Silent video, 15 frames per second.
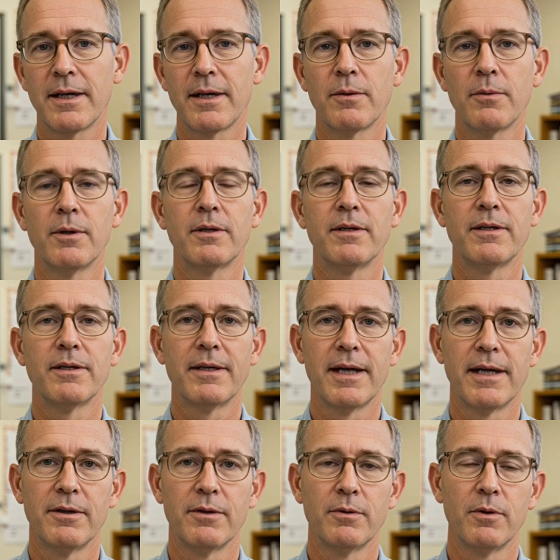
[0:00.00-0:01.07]
It was the
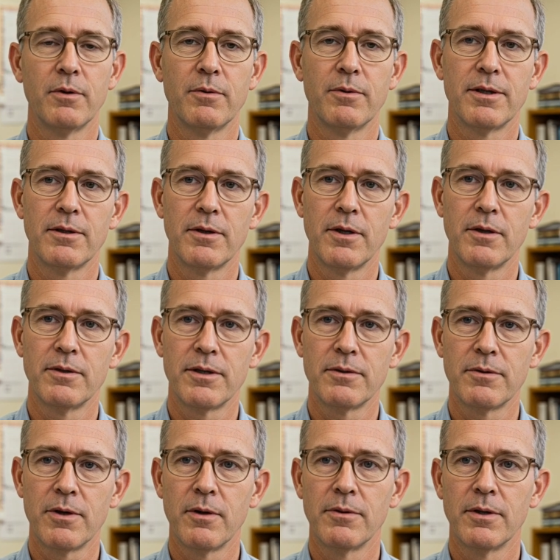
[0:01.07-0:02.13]
natural result of
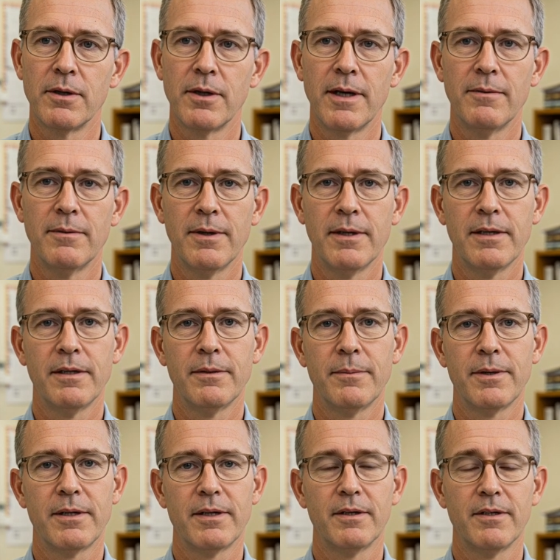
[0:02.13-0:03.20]
over-leveraged
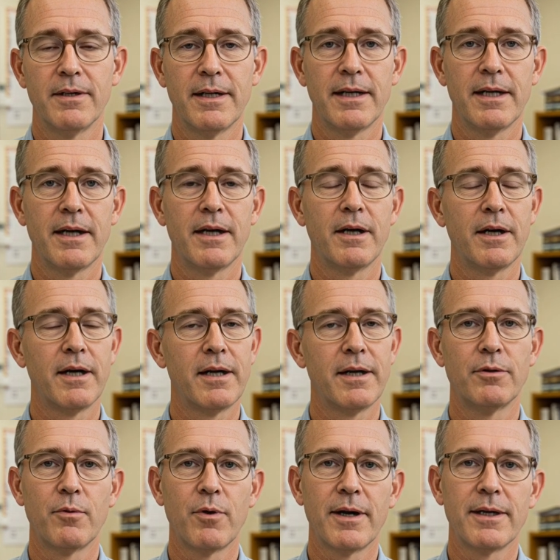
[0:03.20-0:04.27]
positioning
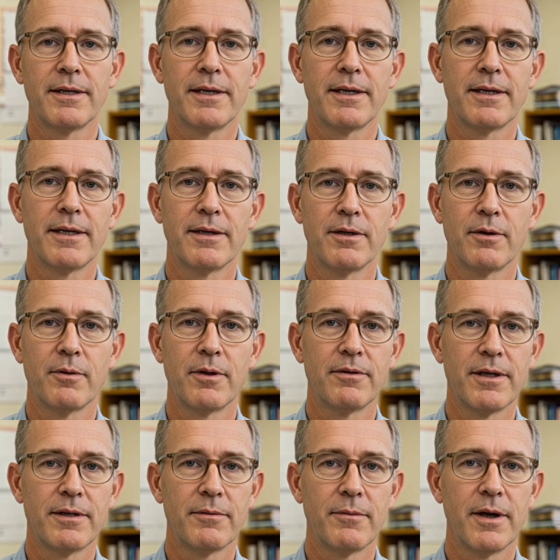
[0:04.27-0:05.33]
unwinding in
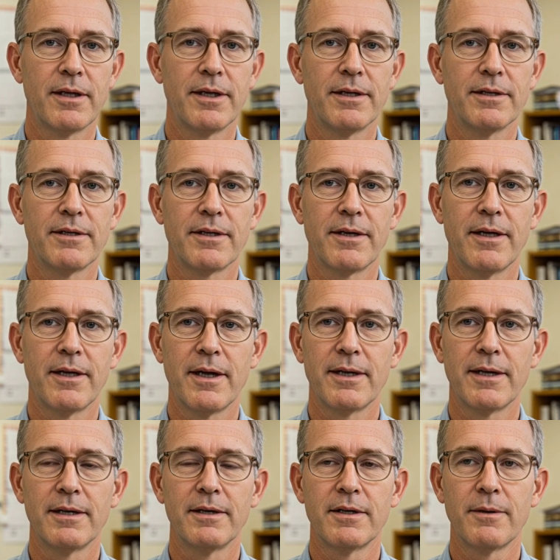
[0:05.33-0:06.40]
derivative markets
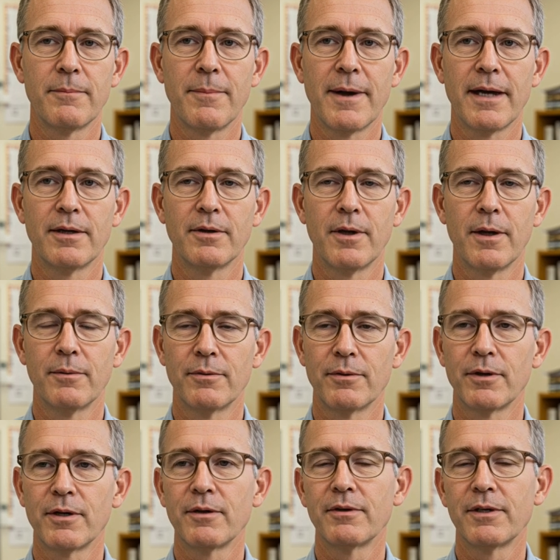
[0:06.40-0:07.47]
against a backdrop of
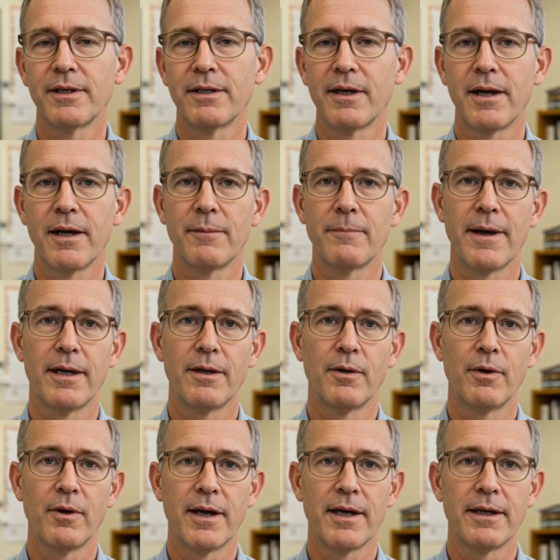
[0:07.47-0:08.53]
shifting
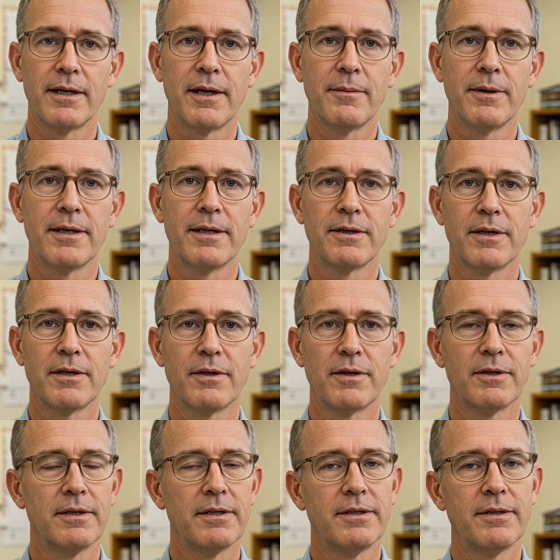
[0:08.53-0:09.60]
macroeconomic conditions.